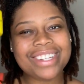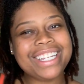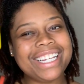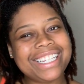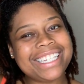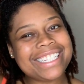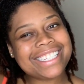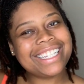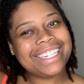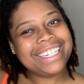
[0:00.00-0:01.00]
Get this.
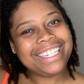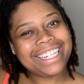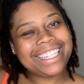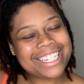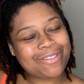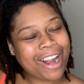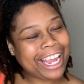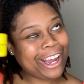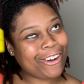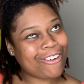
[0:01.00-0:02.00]
Get this right
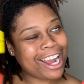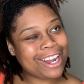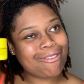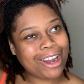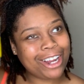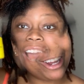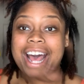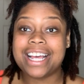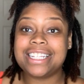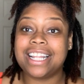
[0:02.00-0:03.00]
here, right here, right
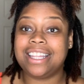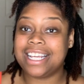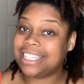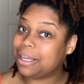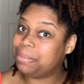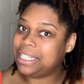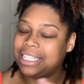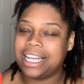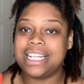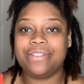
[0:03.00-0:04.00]
here. This completes
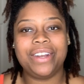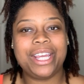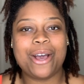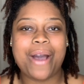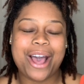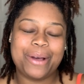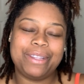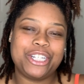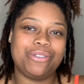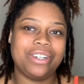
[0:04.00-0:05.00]
today's video. I hope
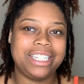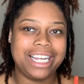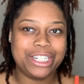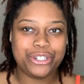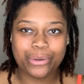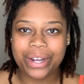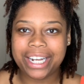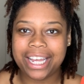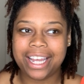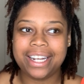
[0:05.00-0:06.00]
that you really enjoyed
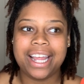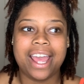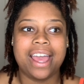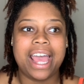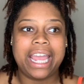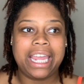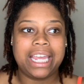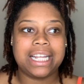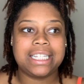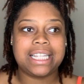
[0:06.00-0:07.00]
it.
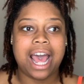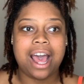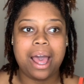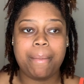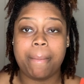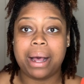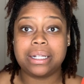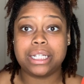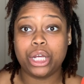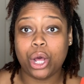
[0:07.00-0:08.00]
And I'm about
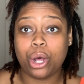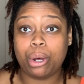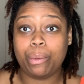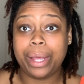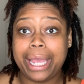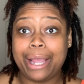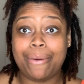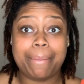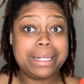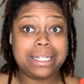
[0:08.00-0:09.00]
to go and
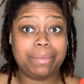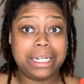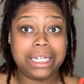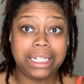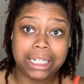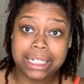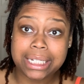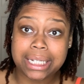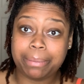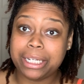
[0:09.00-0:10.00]
grab me something to eat
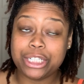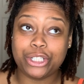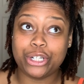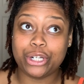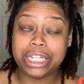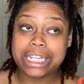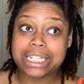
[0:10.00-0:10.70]
because your girl is